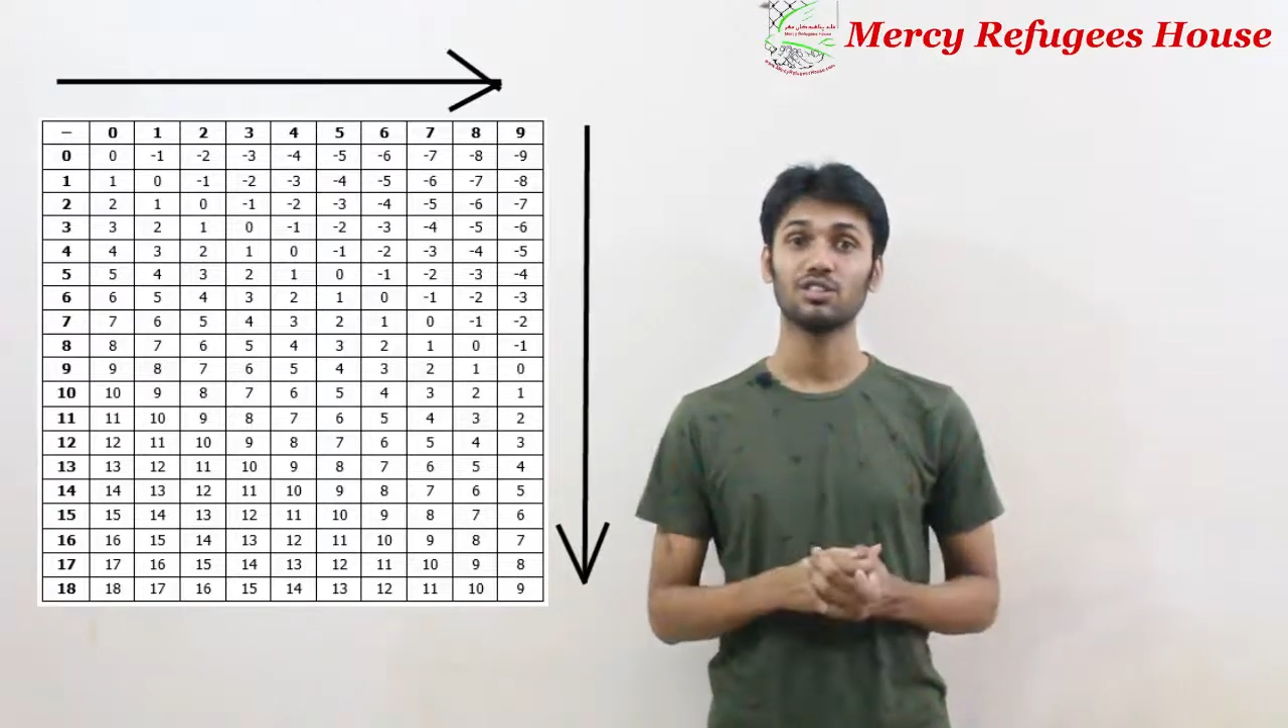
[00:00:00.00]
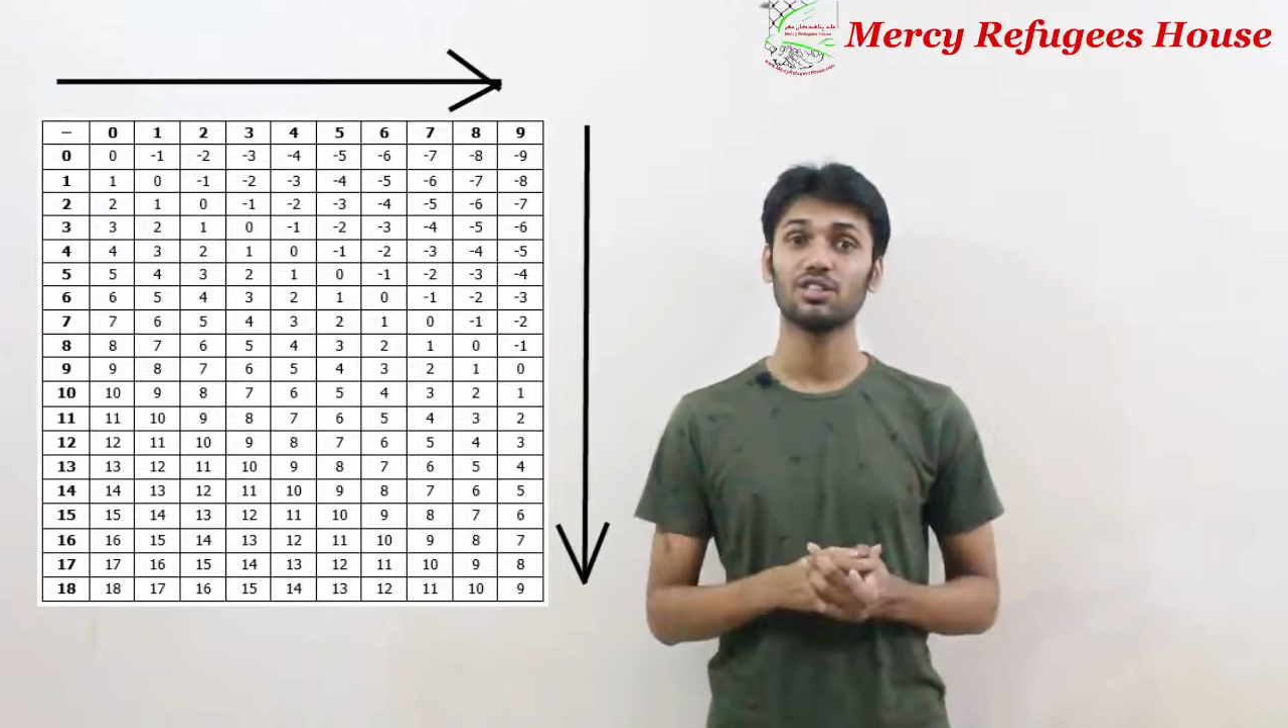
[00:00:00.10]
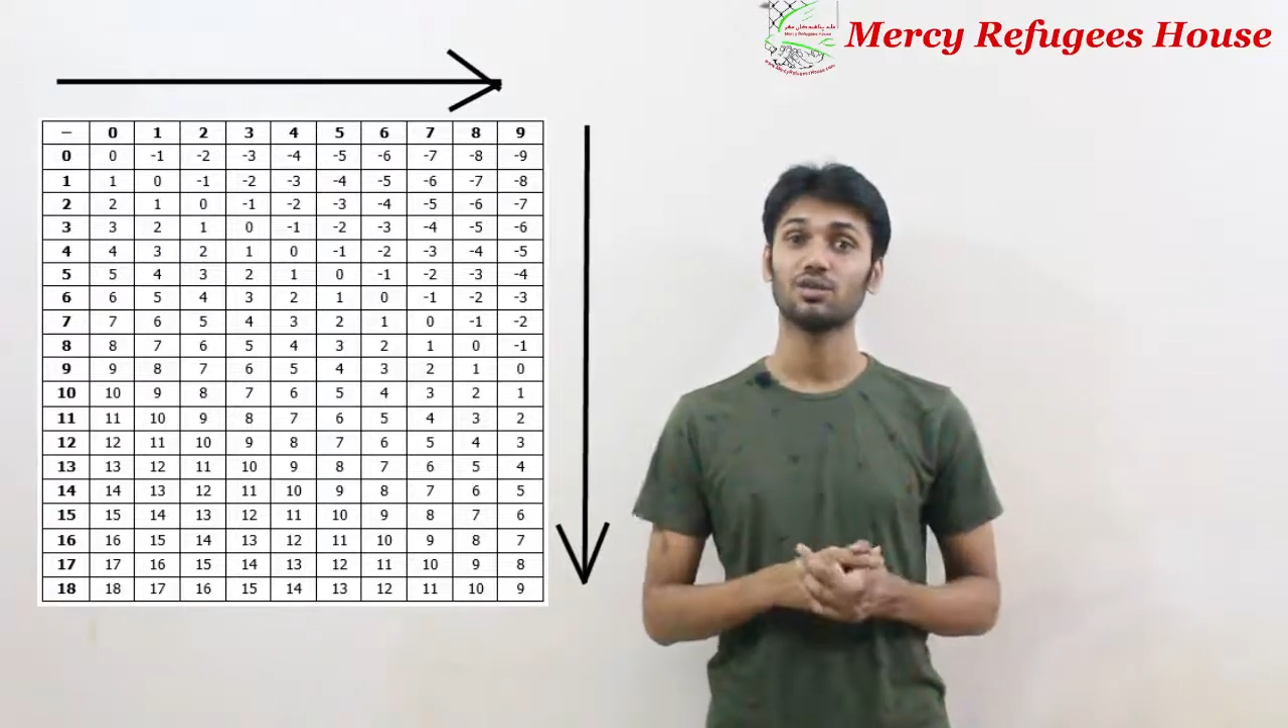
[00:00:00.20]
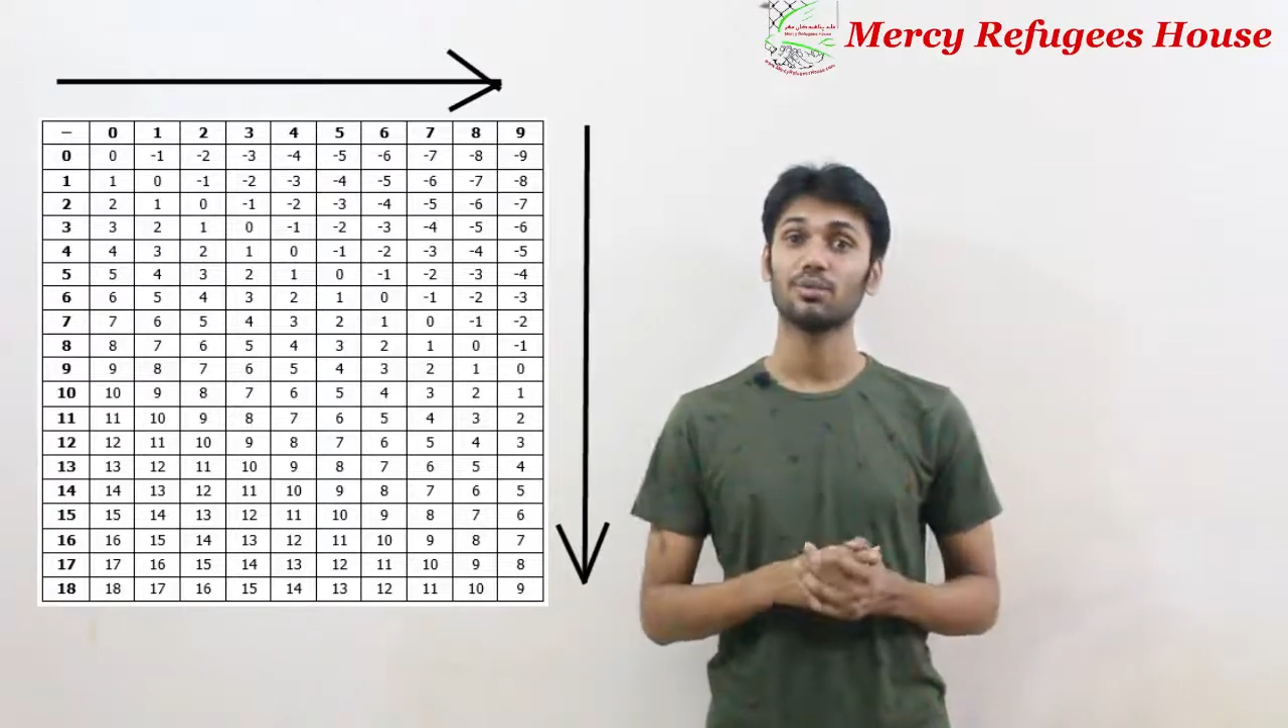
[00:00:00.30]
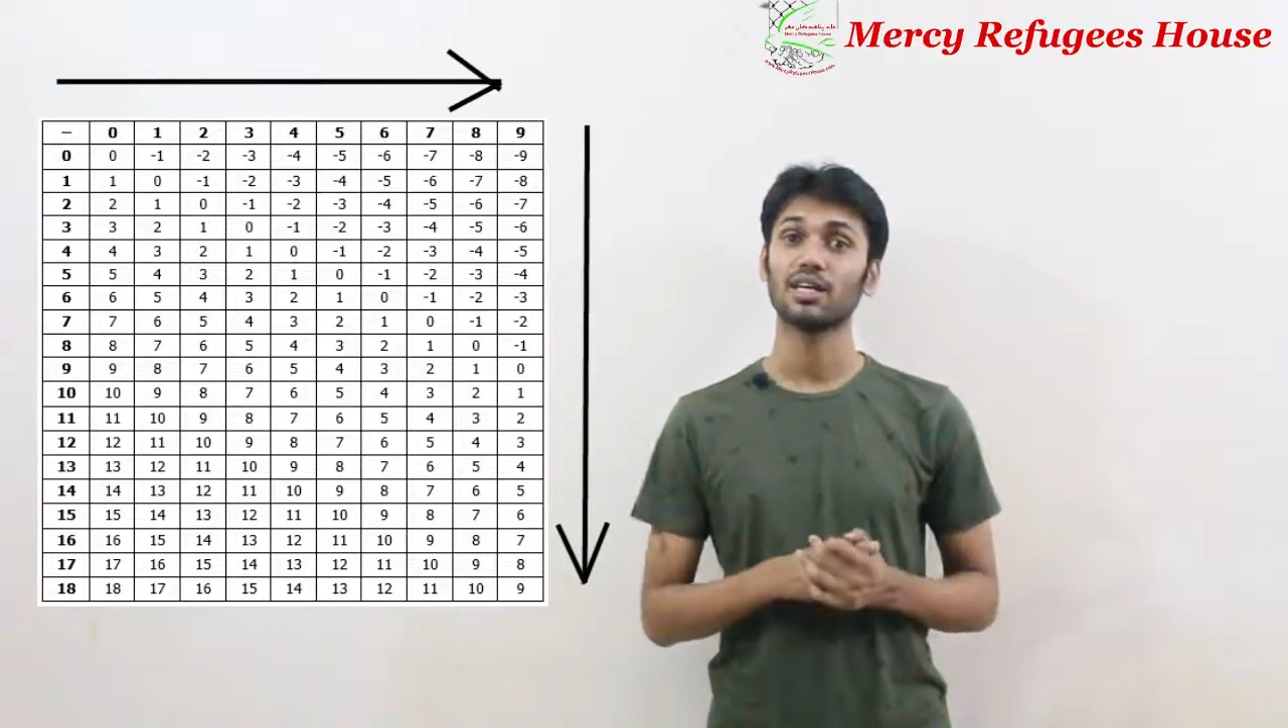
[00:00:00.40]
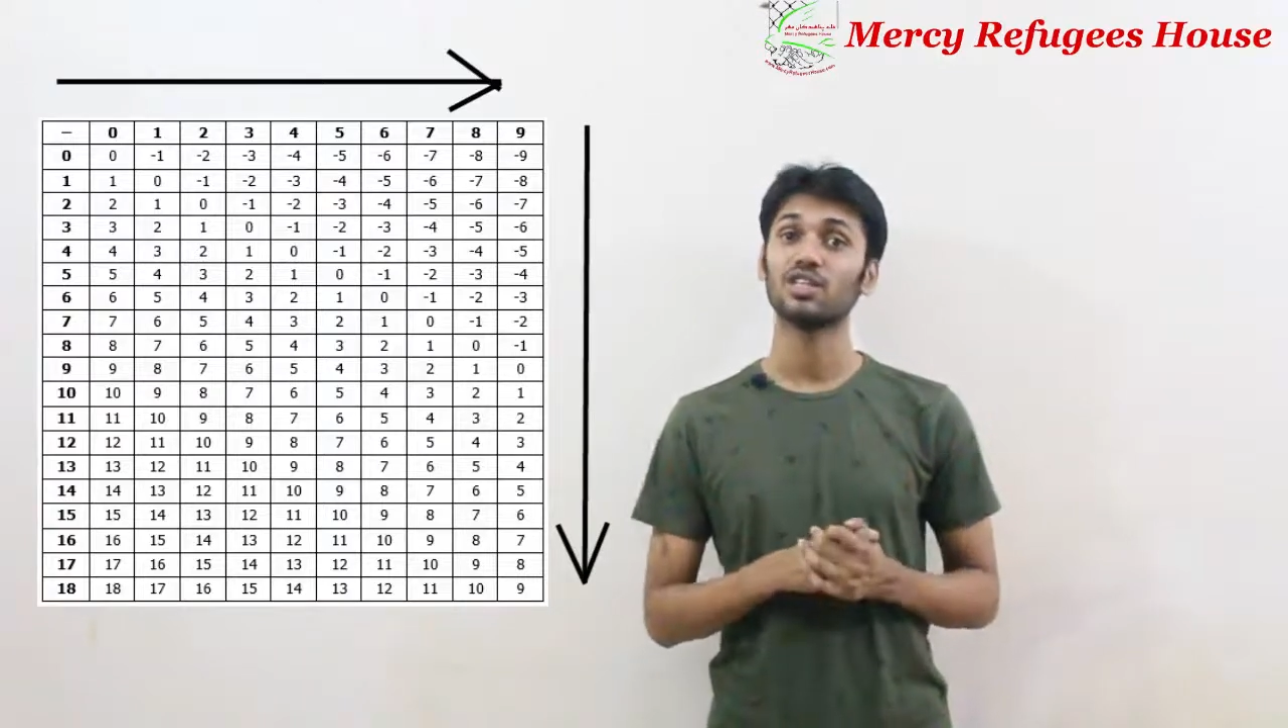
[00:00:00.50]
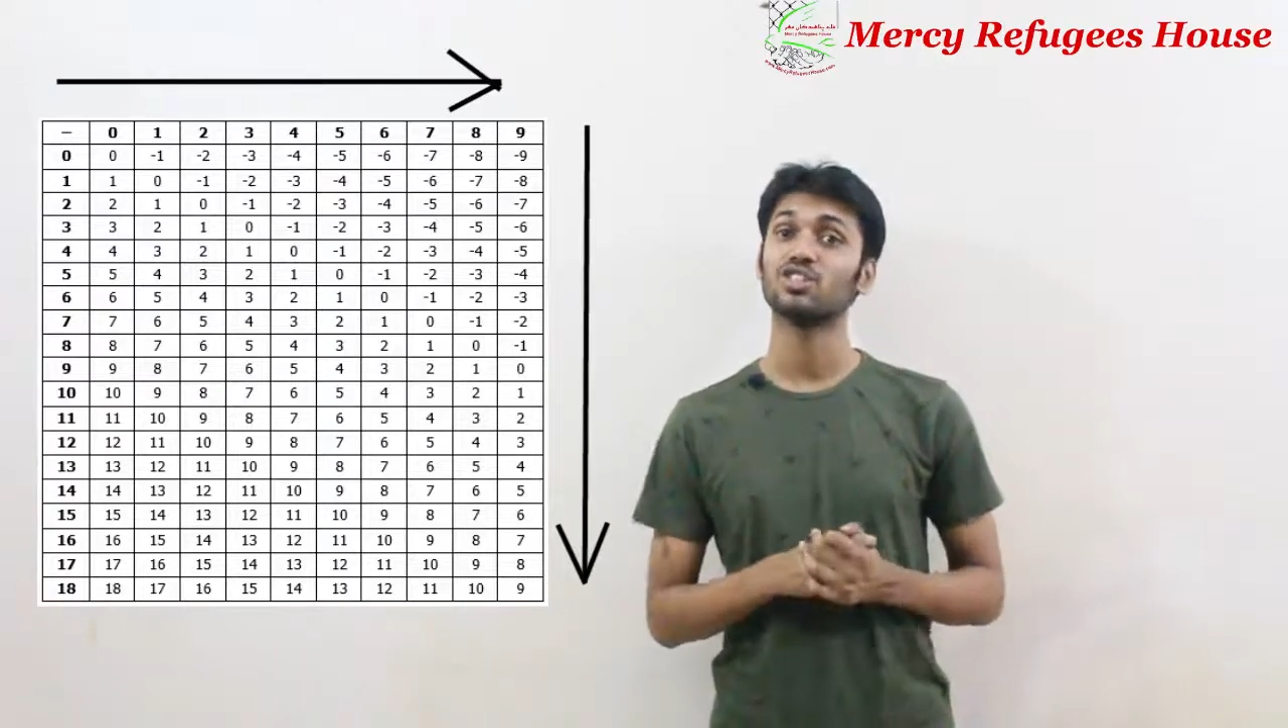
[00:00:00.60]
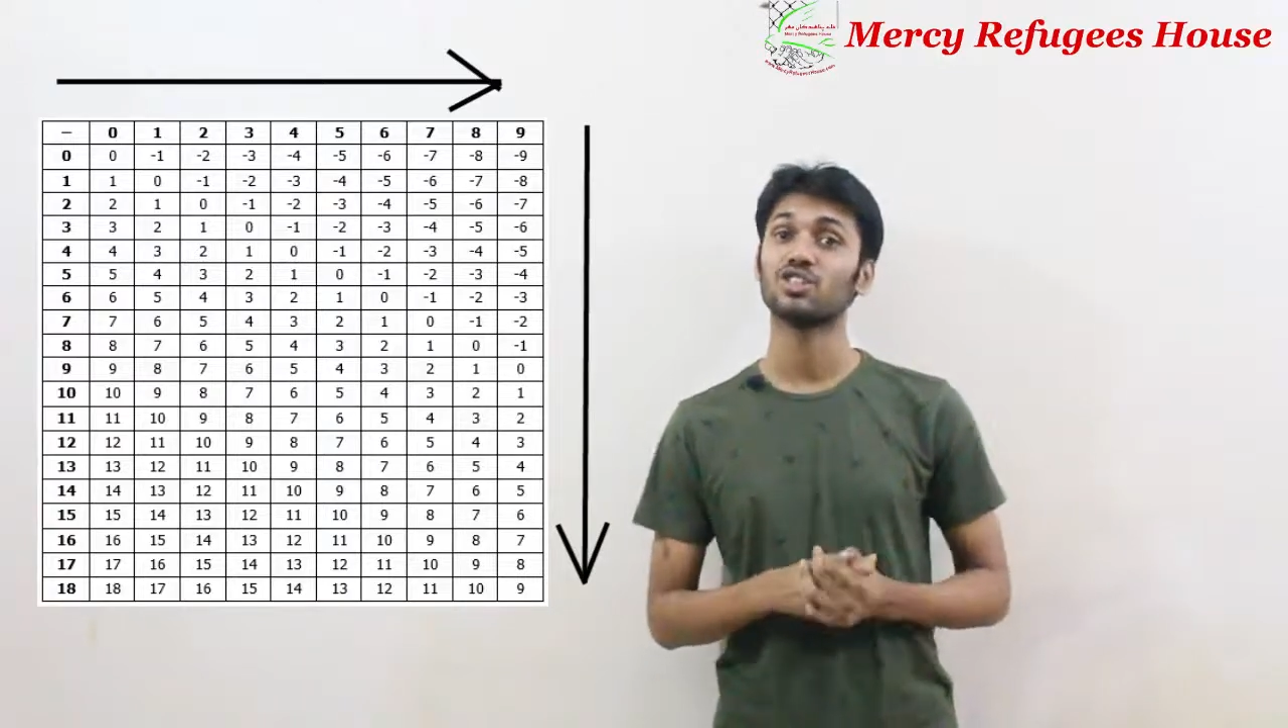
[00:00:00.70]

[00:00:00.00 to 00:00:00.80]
0 minus